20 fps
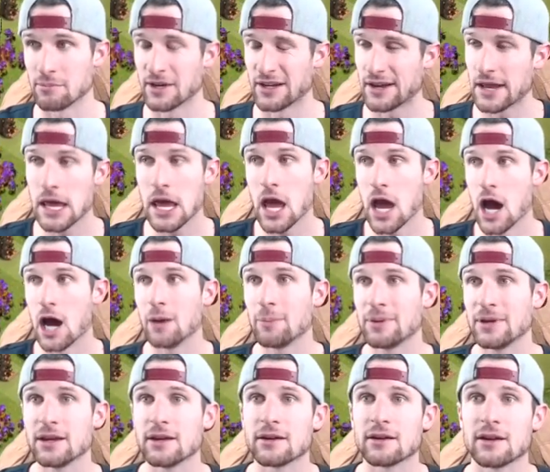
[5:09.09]
But up
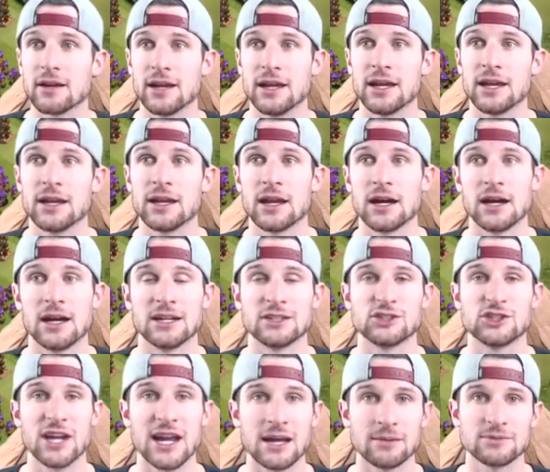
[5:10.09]
here in uh,
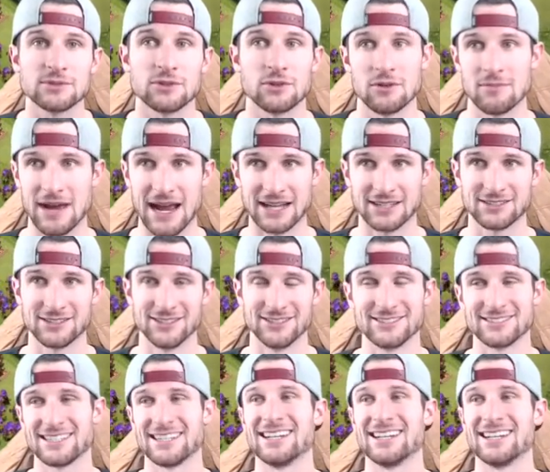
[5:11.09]
champs or masters,